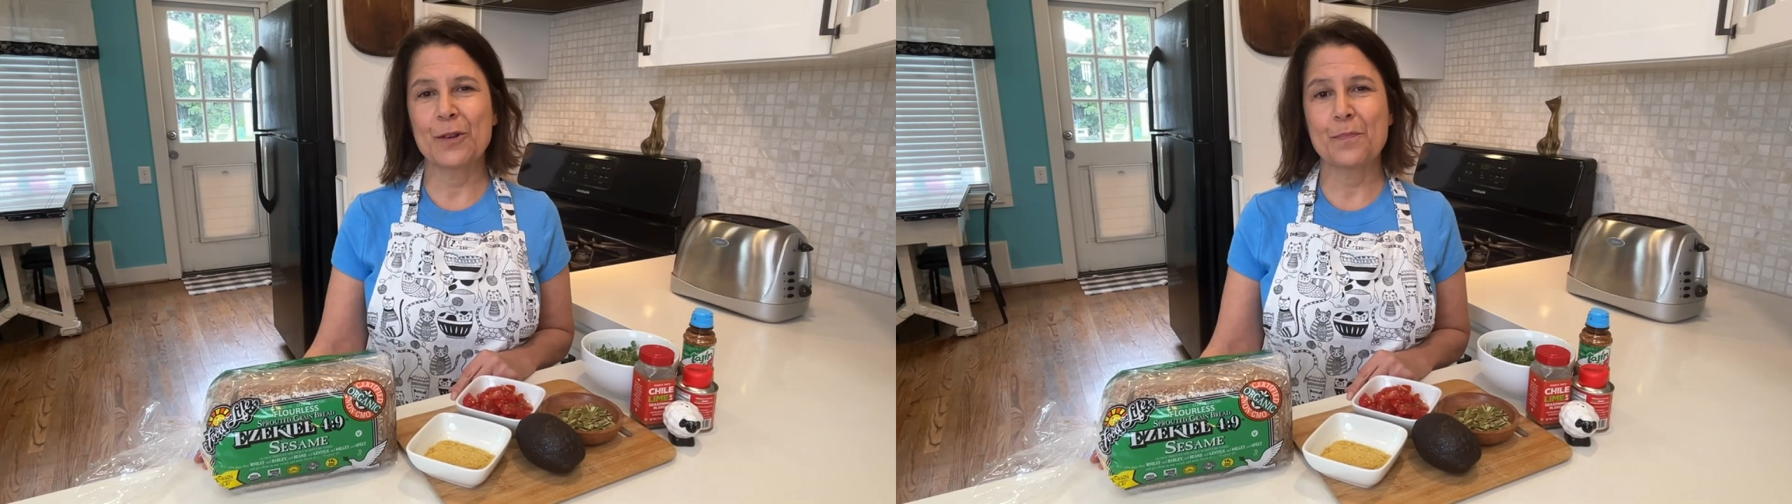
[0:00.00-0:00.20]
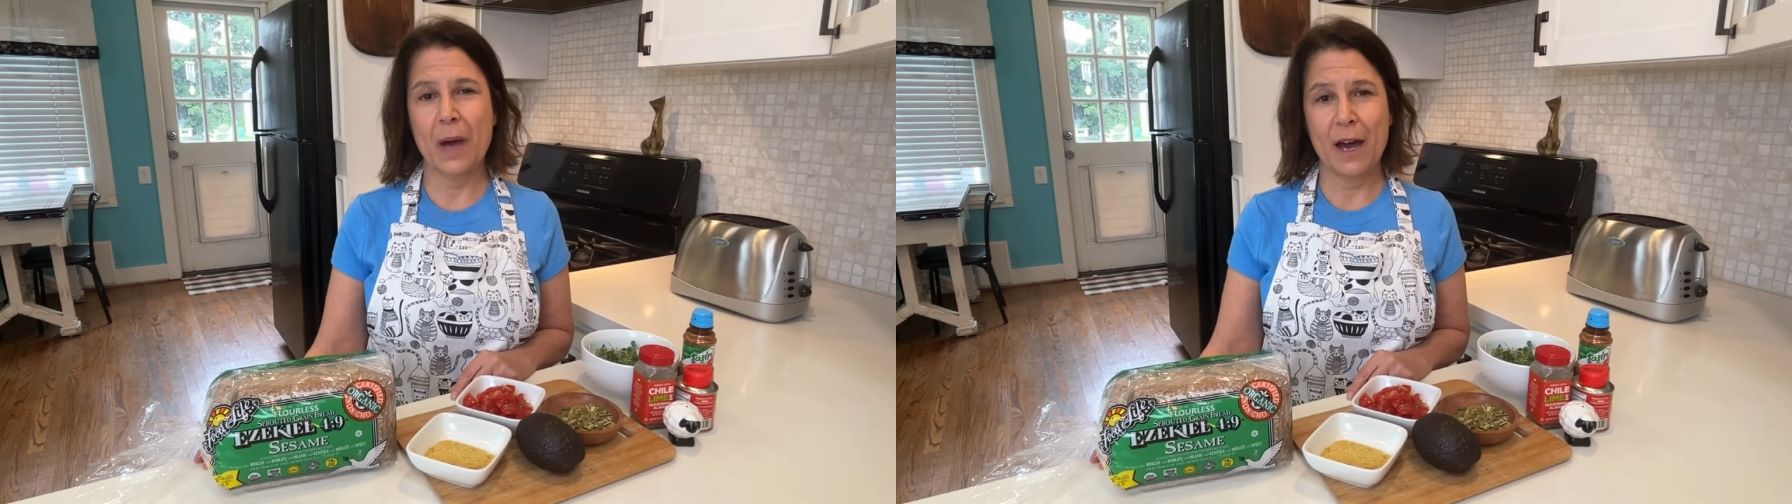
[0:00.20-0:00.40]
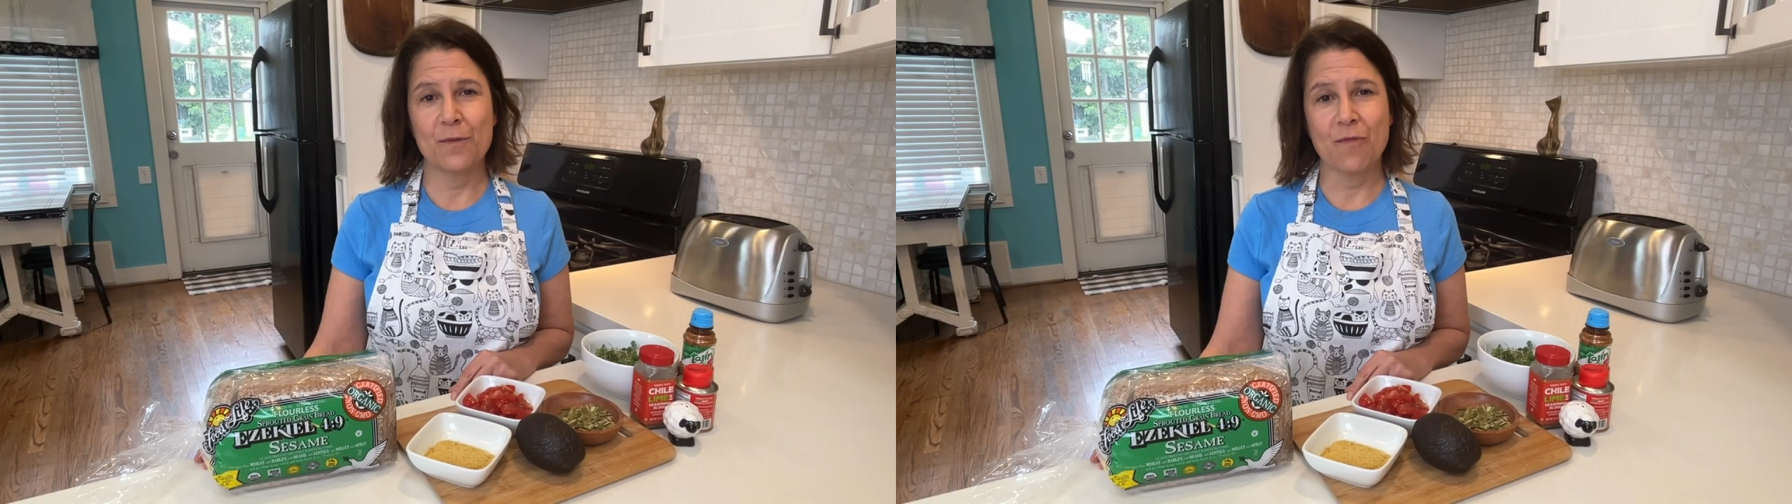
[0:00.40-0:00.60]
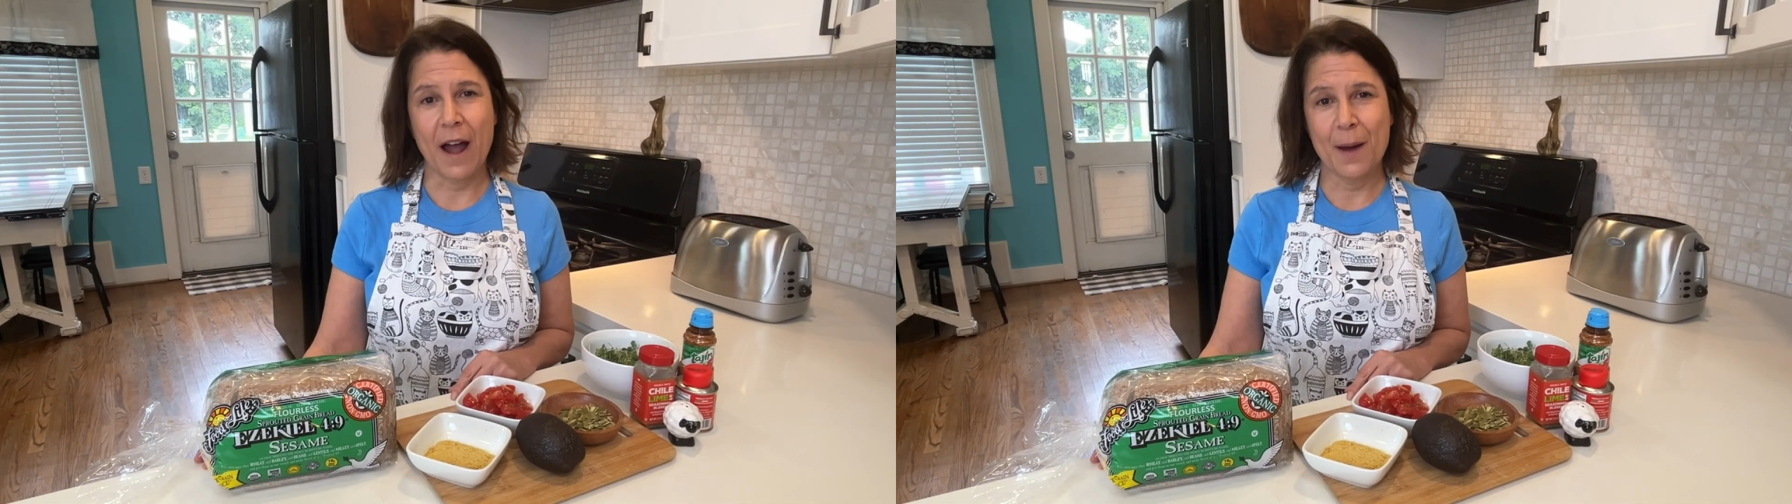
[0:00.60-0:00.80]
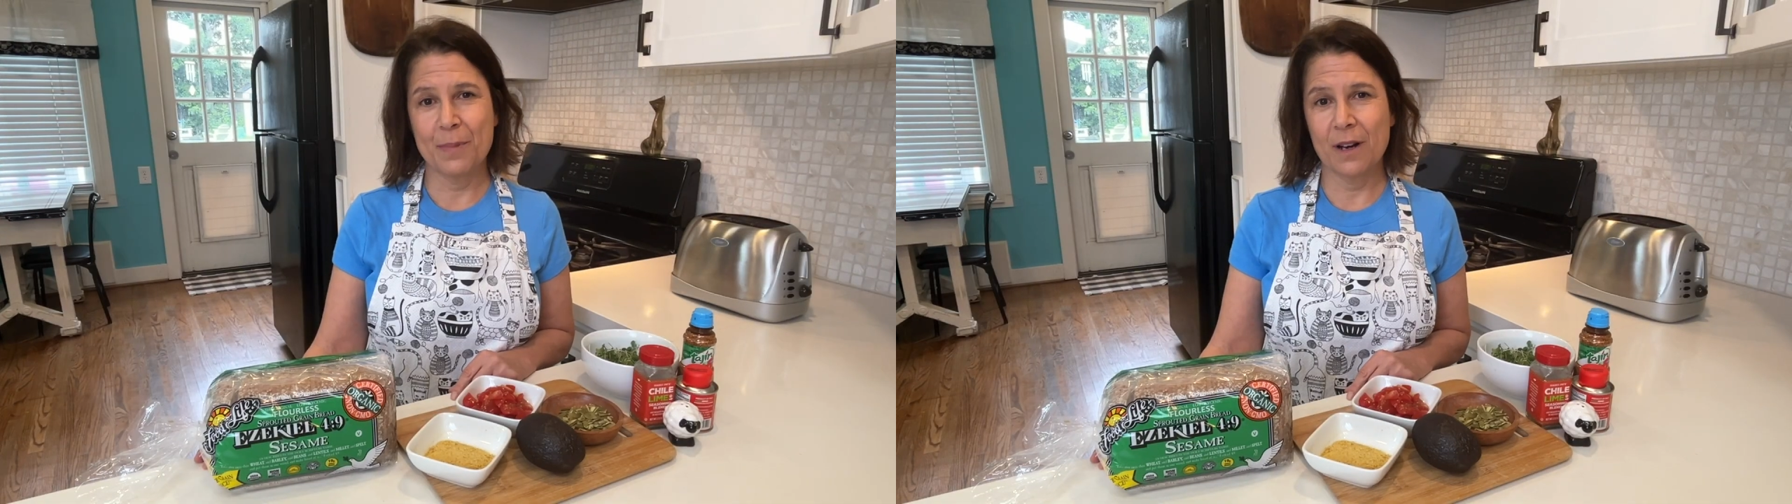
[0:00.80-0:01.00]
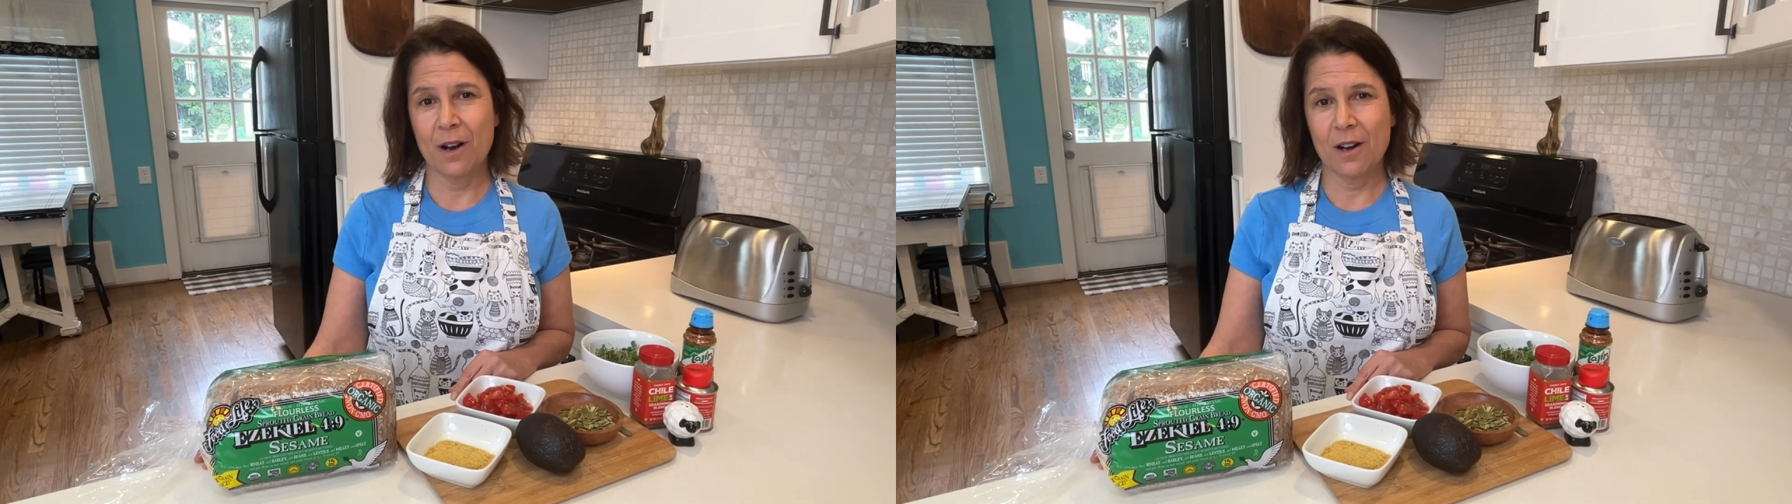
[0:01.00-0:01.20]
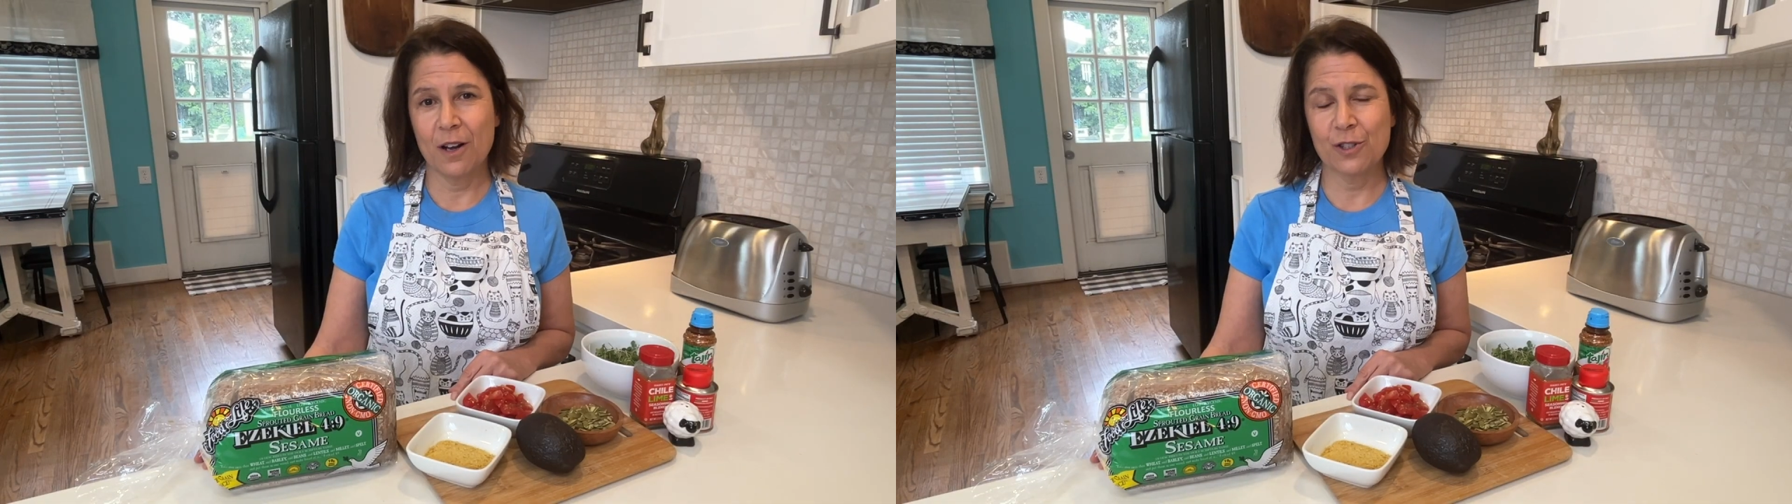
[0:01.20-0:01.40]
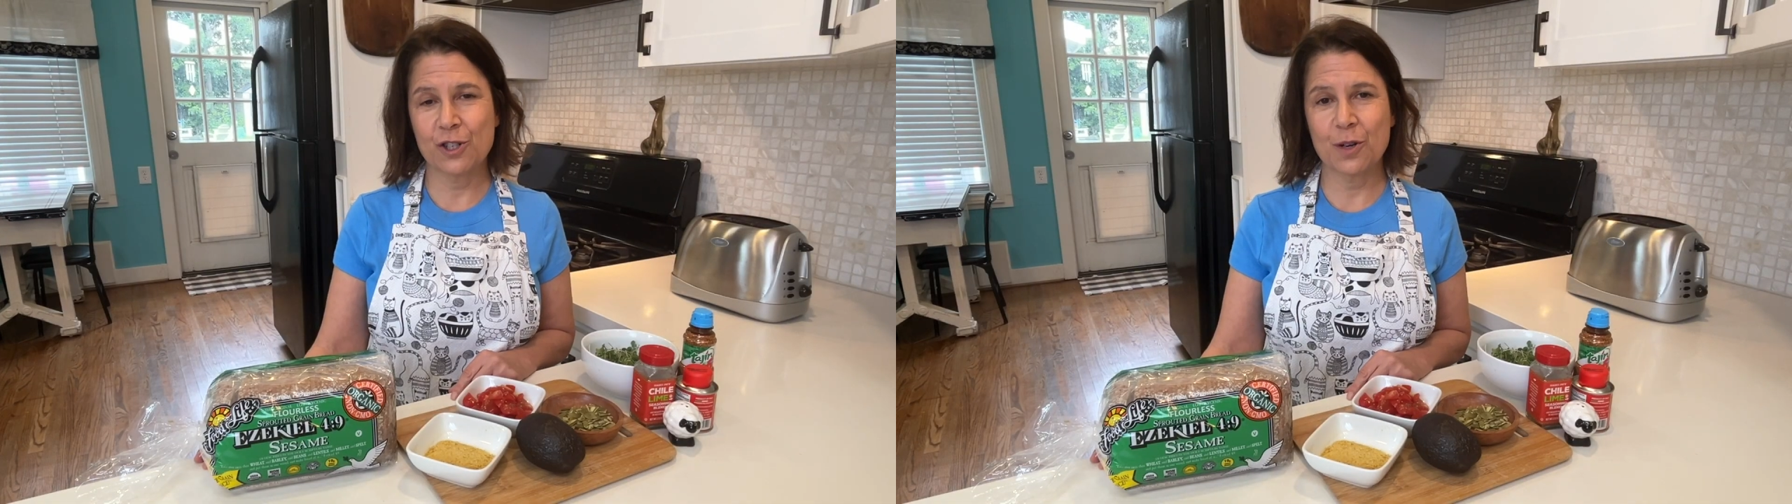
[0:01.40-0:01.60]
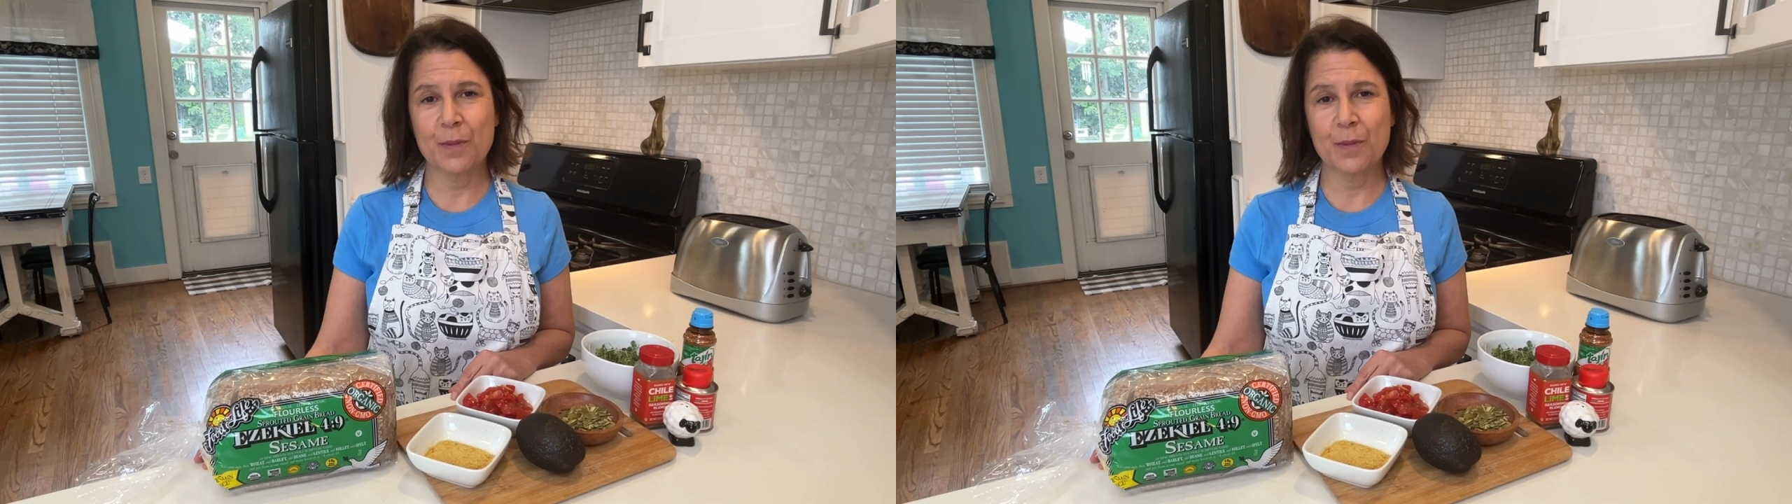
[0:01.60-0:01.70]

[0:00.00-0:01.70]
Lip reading: bad rap in our culture,